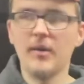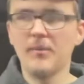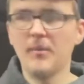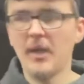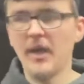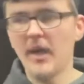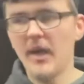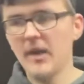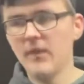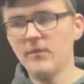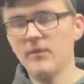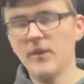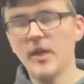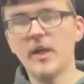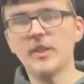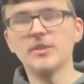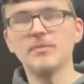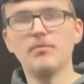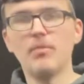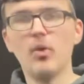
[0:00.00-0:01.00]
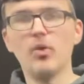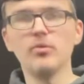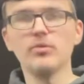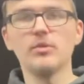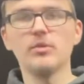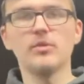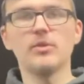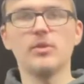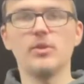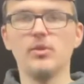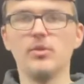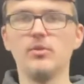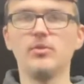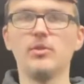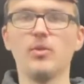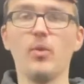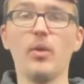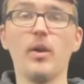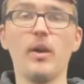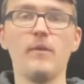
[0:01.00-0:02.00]
I might have nuts, bolts,
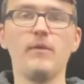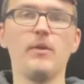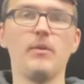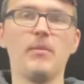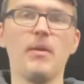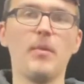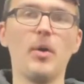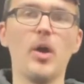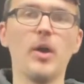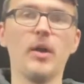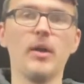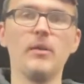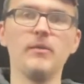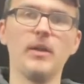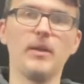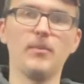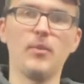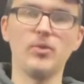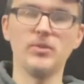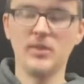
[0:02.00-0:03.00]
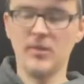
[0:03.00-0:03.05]
screws, or whatever in my pocket, like most